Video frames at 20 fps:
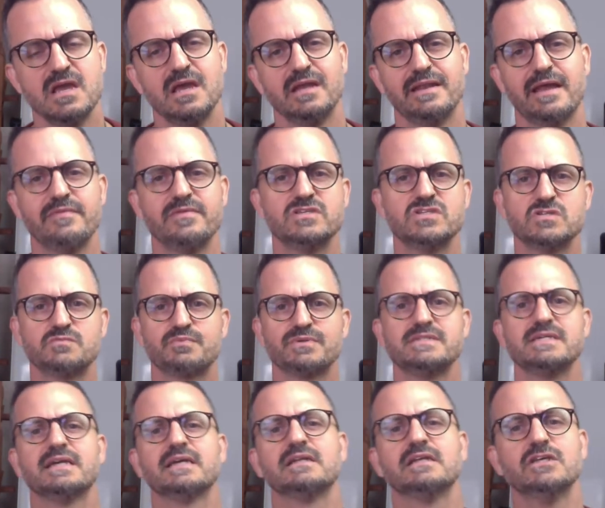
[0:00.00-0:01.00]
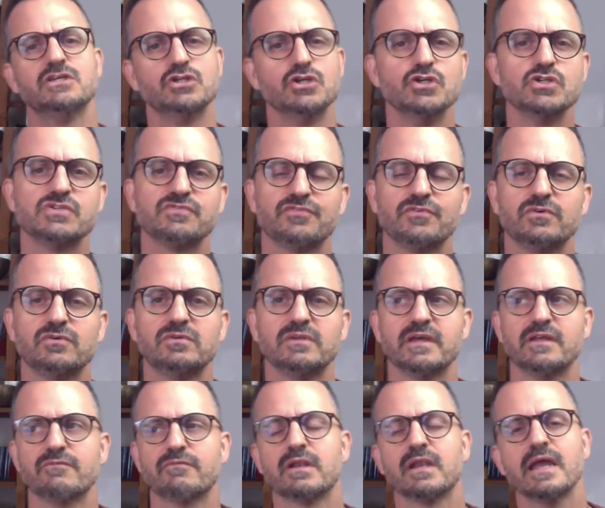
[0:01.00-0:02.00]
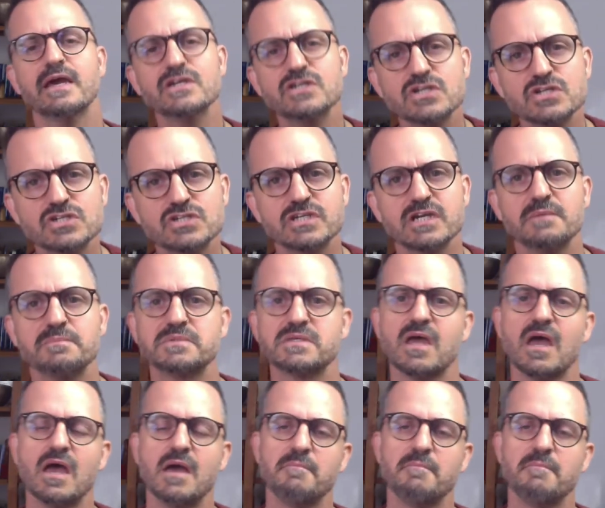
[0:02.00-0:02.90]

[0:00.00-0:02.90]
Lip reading: Now, this is particularly useful in relationships,